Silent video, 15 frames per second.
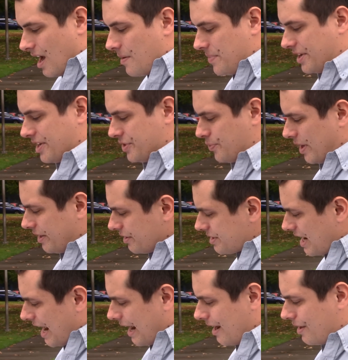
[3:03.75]
Because when you're
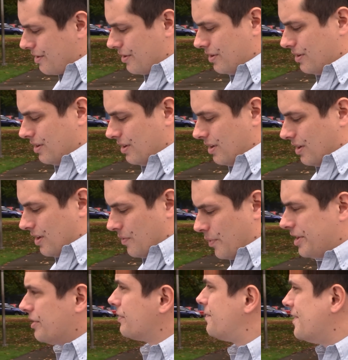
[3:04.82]
tired,
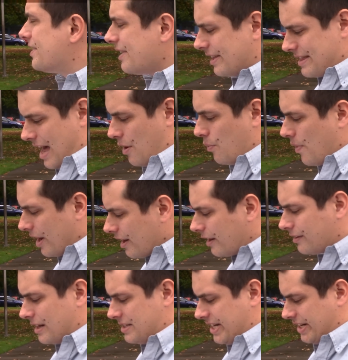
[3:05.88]
when you're feeling that weary
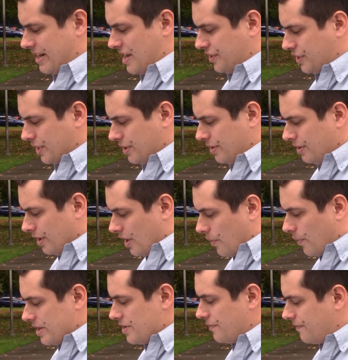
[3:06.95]
resignation,
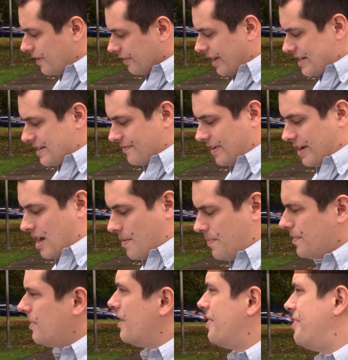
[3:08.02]
when you feel like giving up,
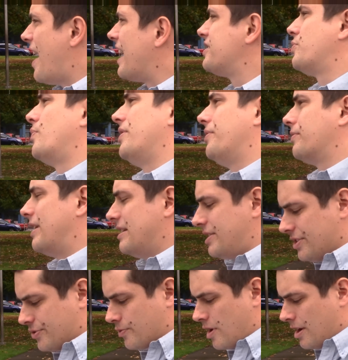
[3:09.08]
that's when the race
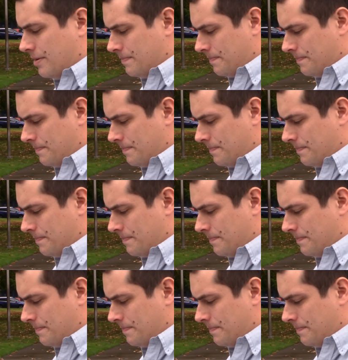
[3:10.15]
is won.